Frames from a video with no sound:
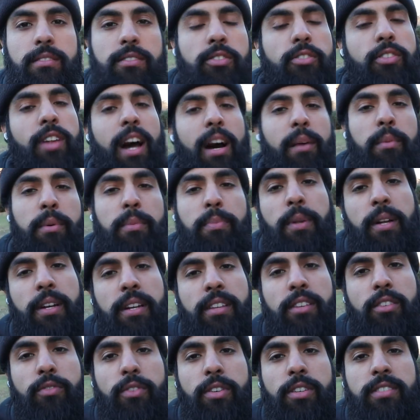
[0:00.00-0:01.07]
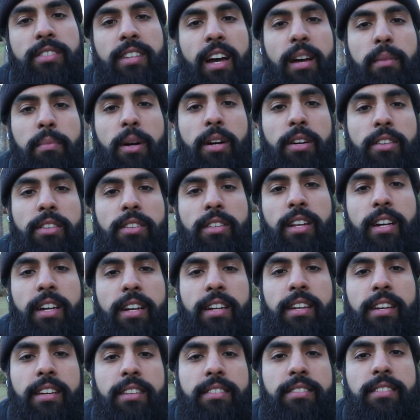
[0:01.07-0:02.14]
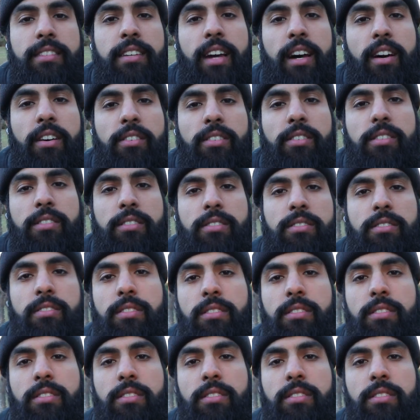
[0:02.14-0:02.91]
So now I'm gonna plug in the rear side marker light and see how it looks.